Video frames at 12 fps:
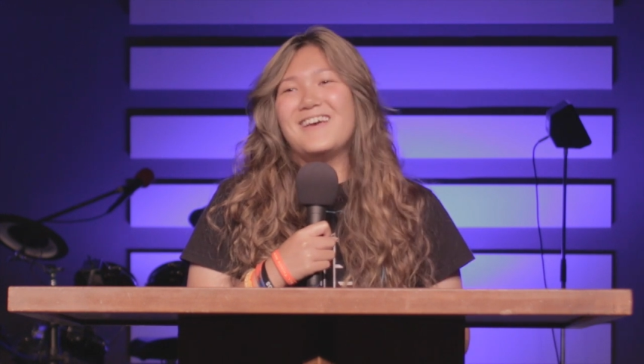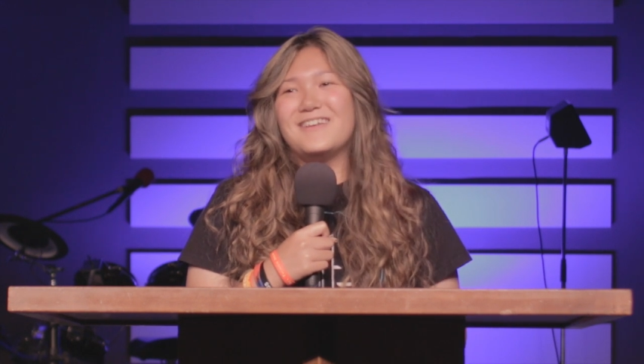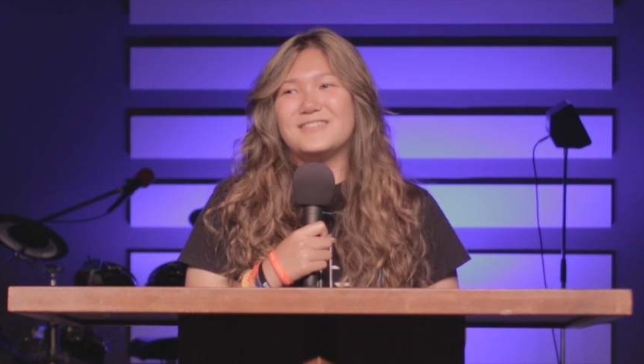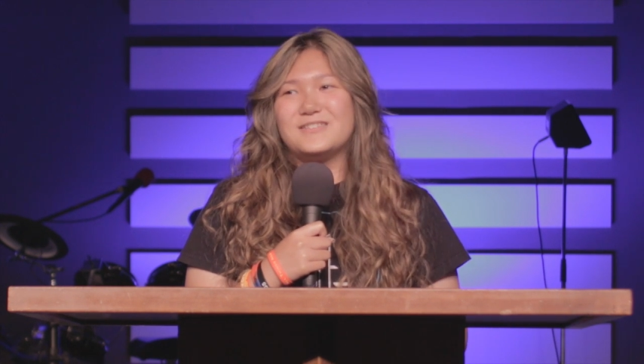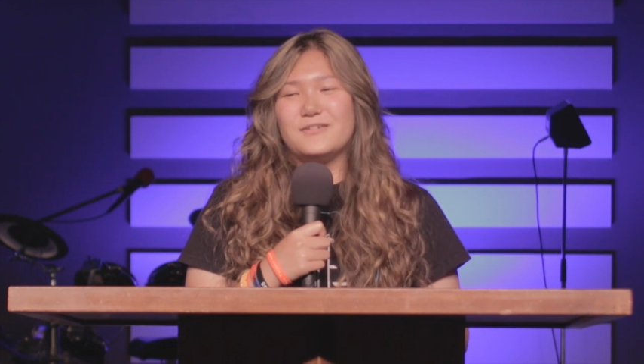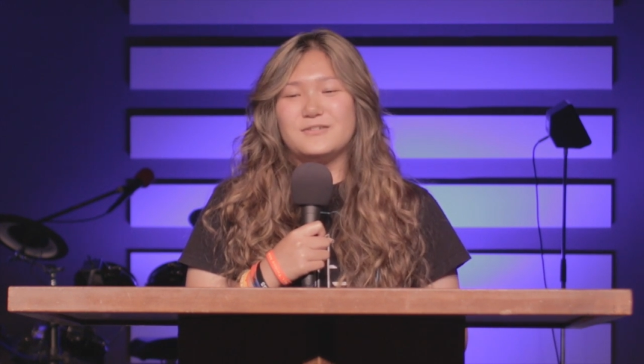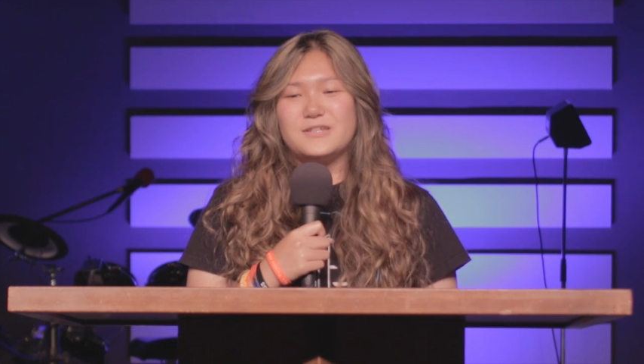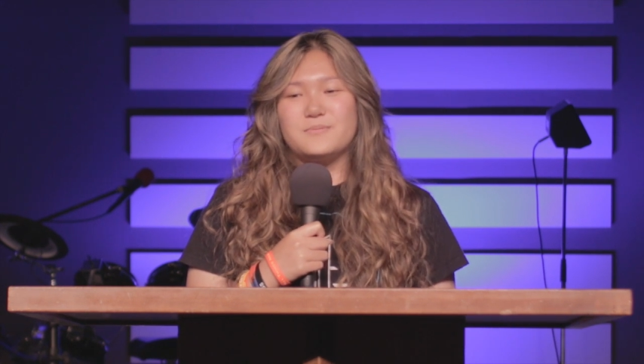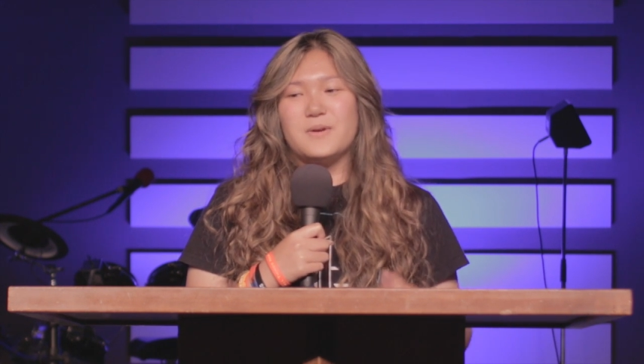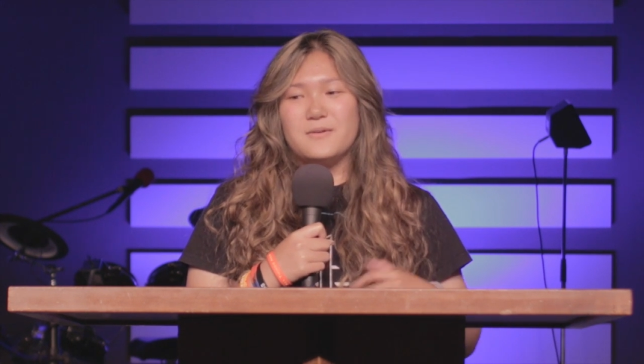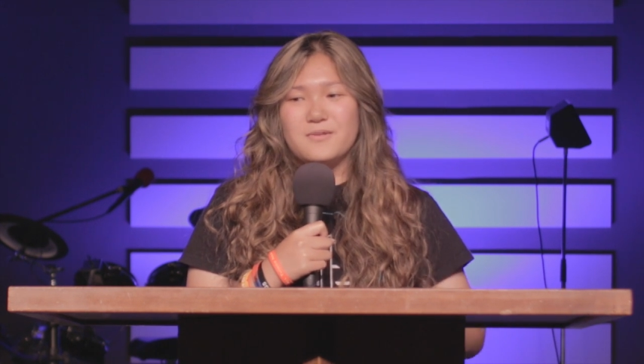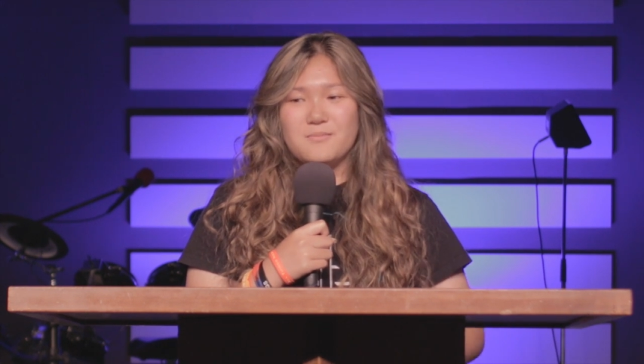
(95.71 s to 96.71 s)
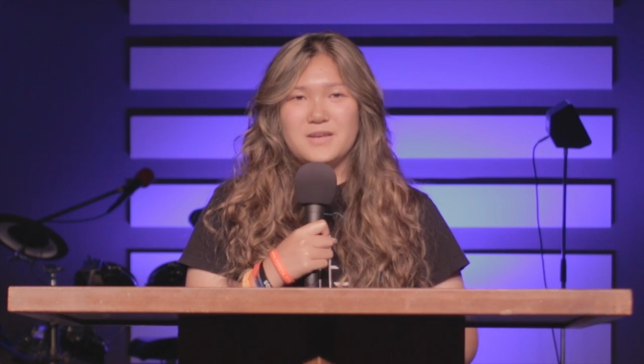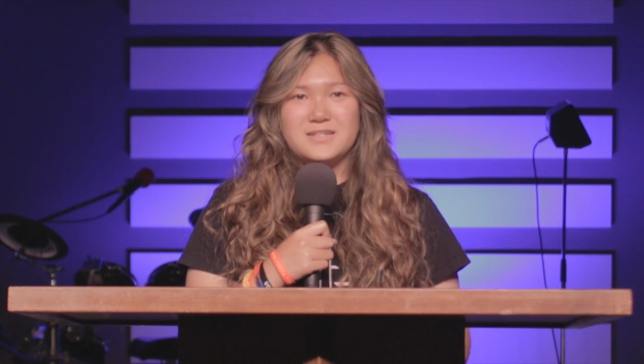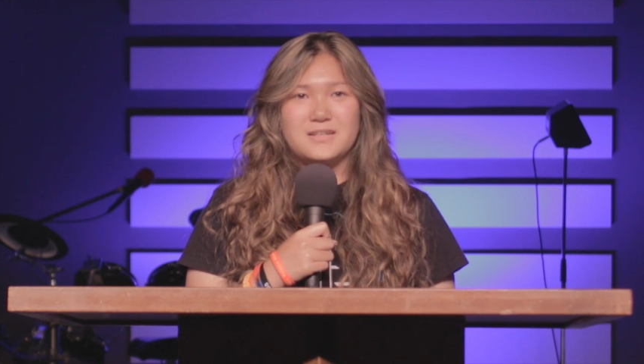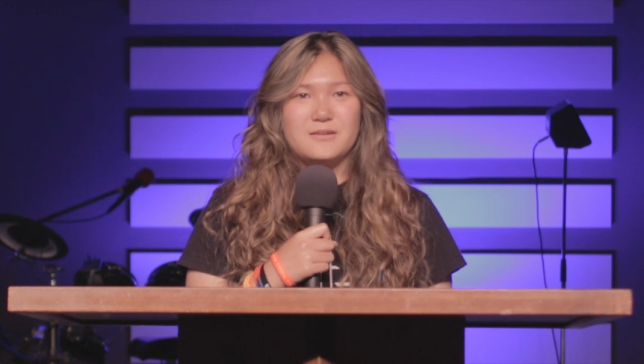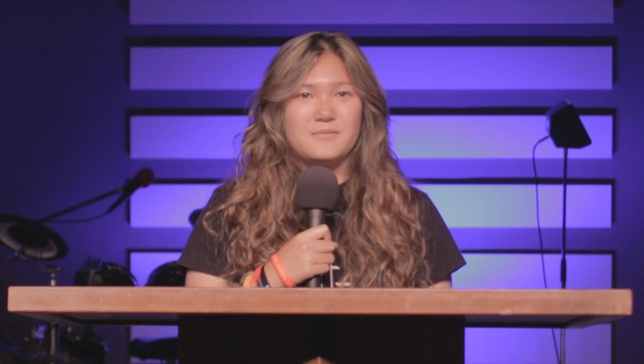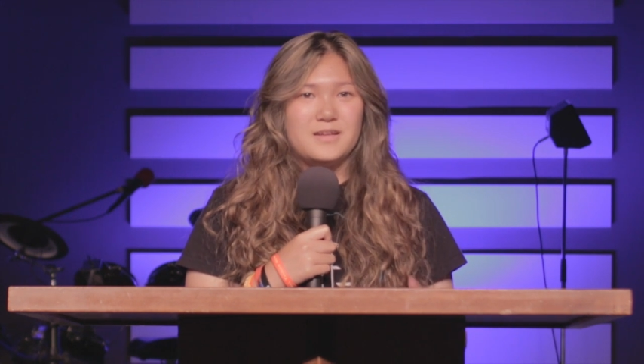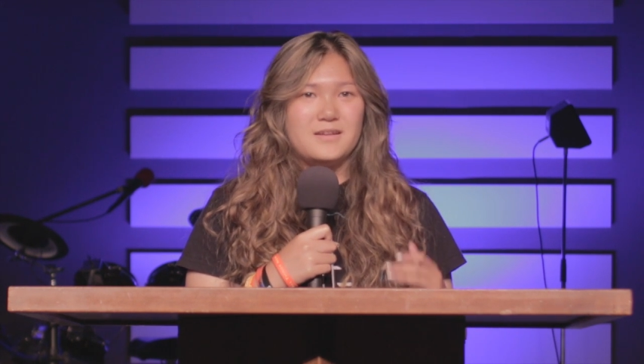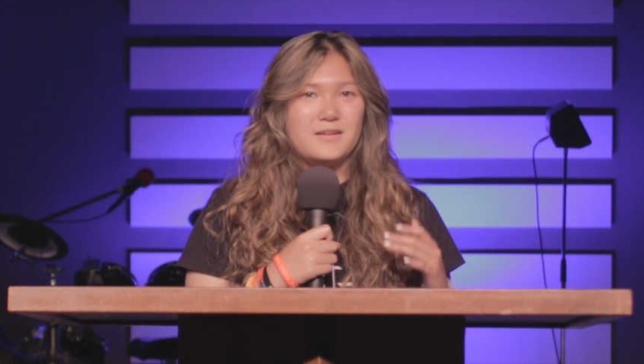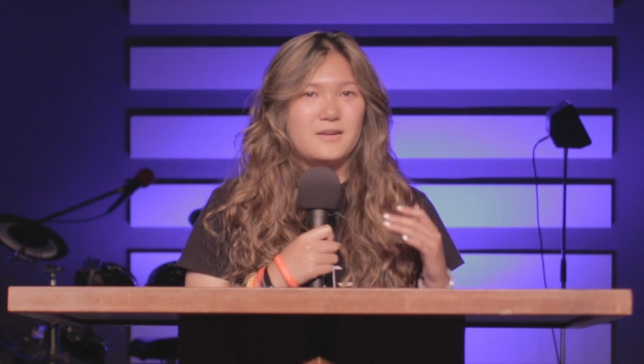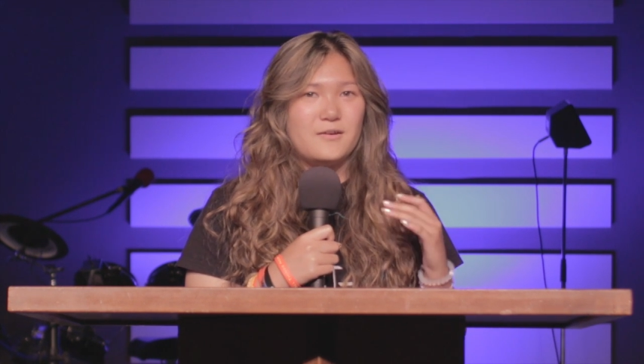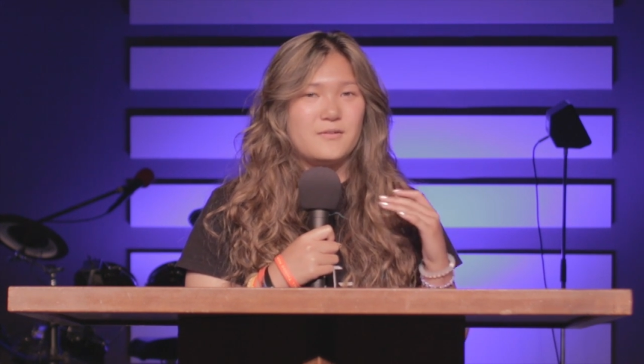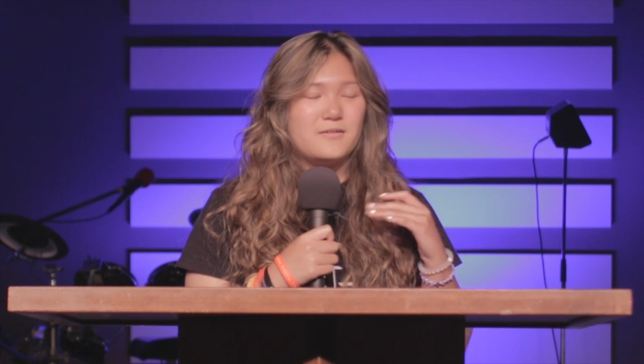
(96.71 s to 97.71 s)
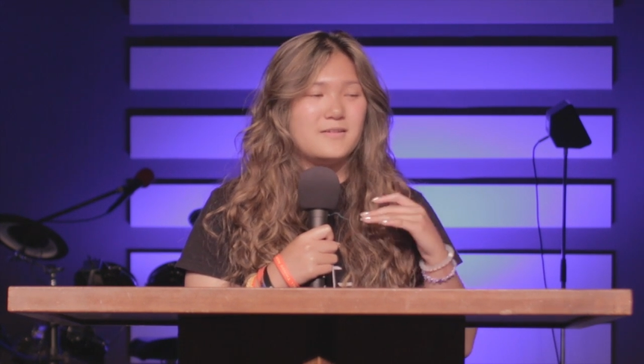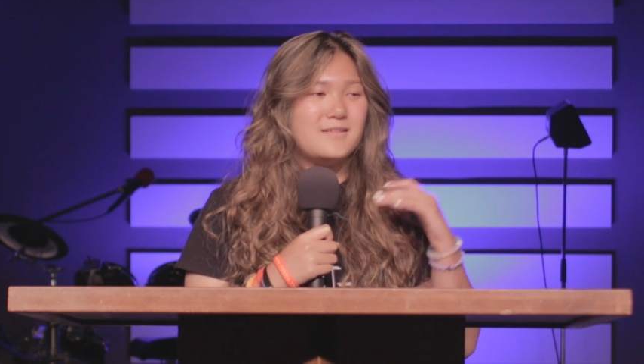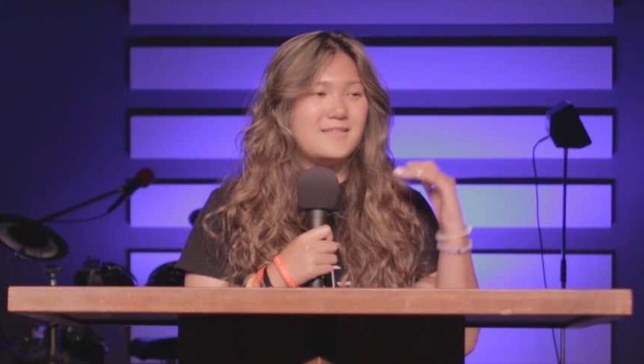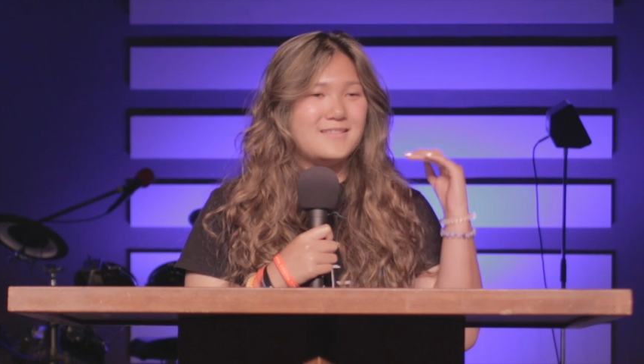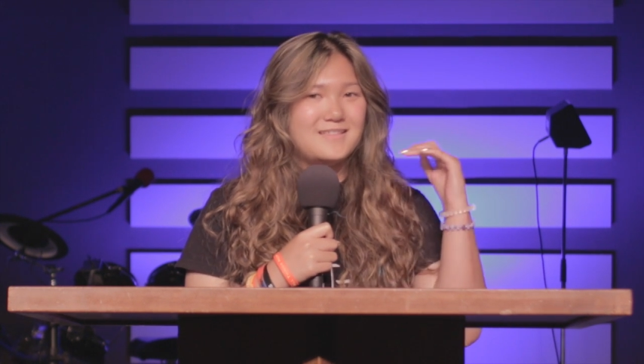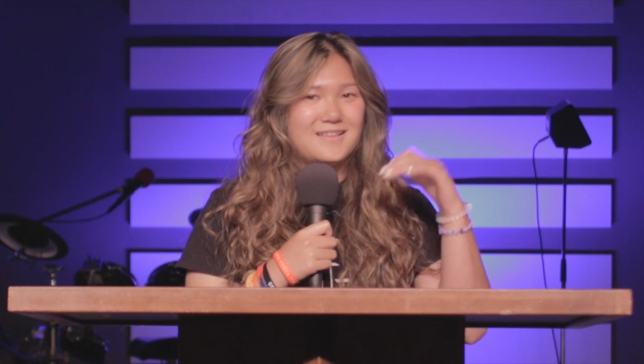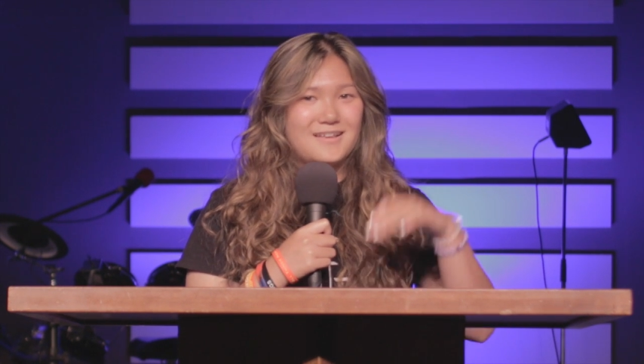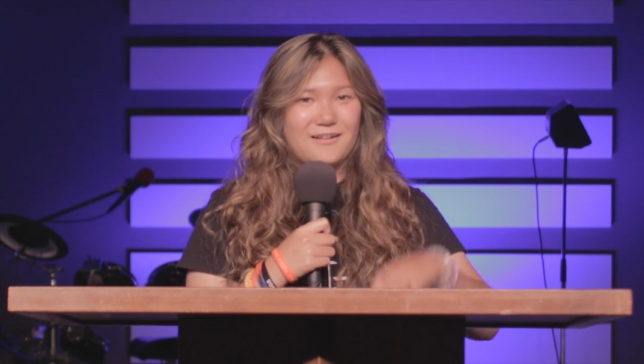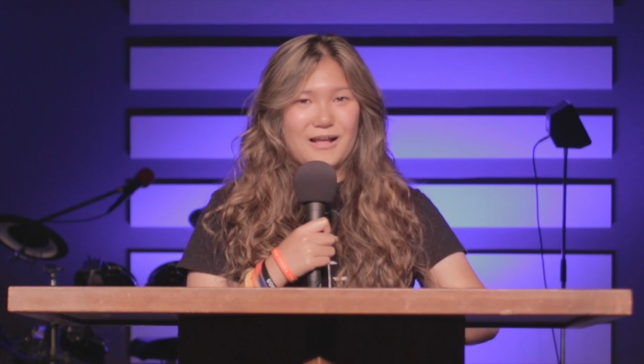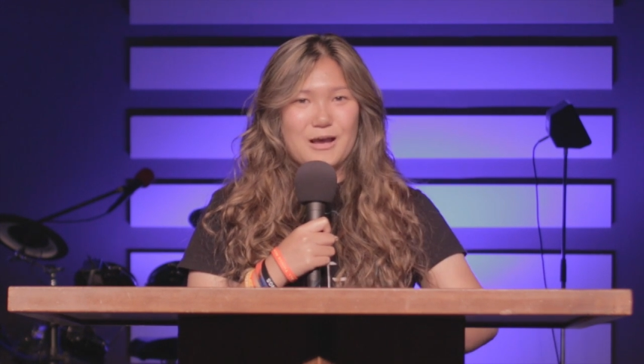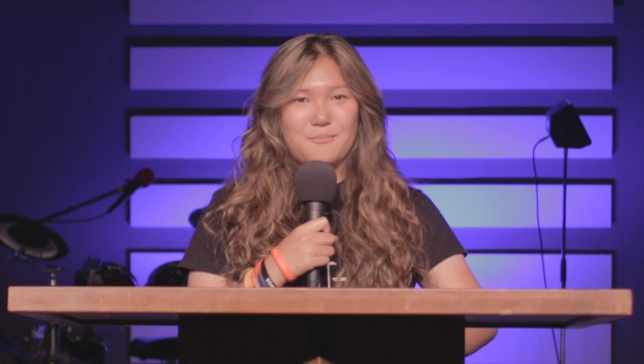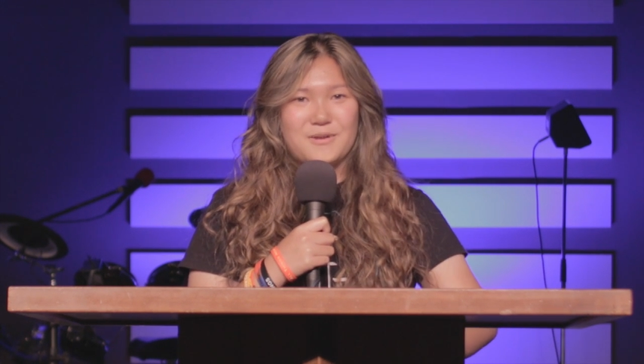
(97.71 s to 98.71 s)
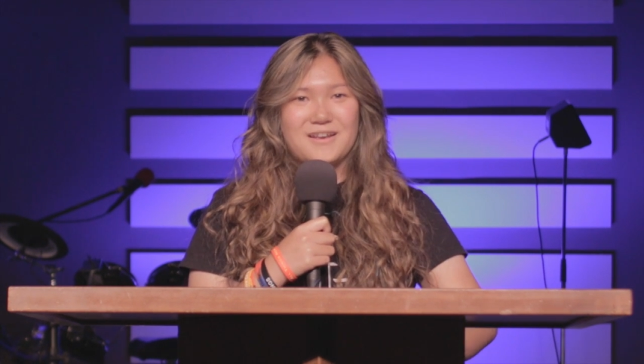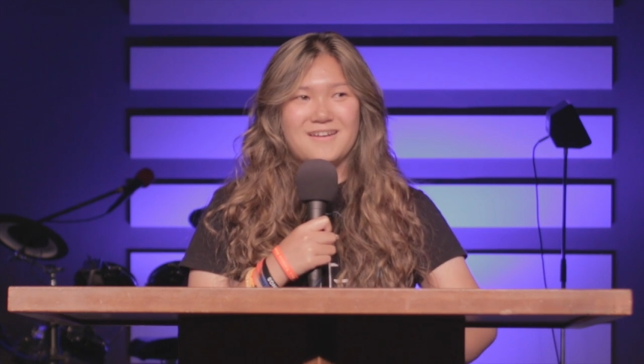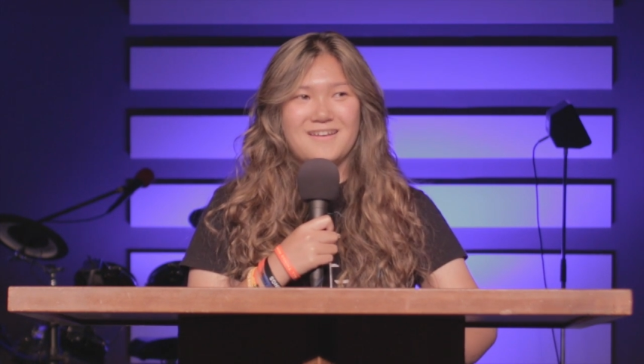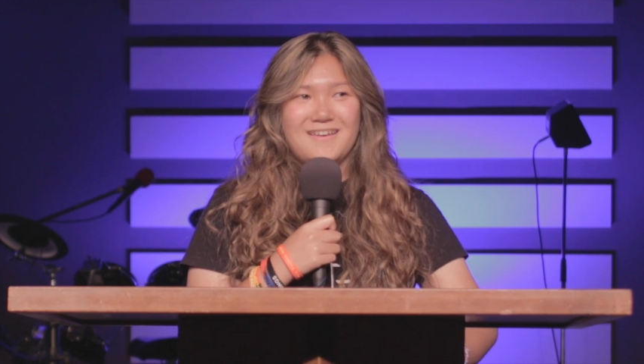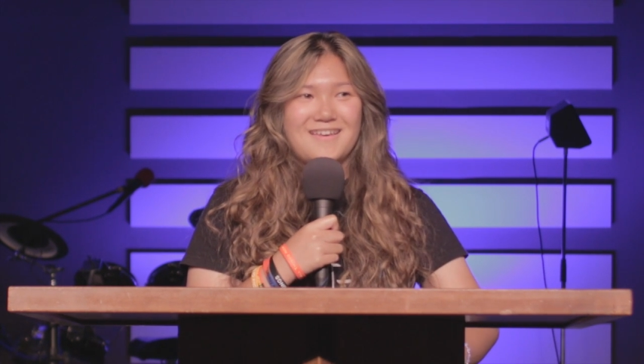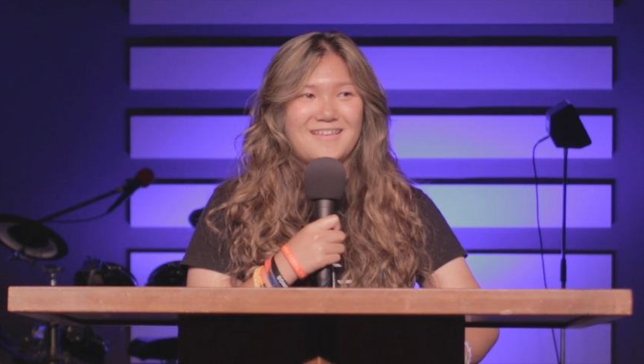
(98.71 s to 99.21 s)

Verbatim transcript: And so she's praying with me, telling me, you know, it'll happen.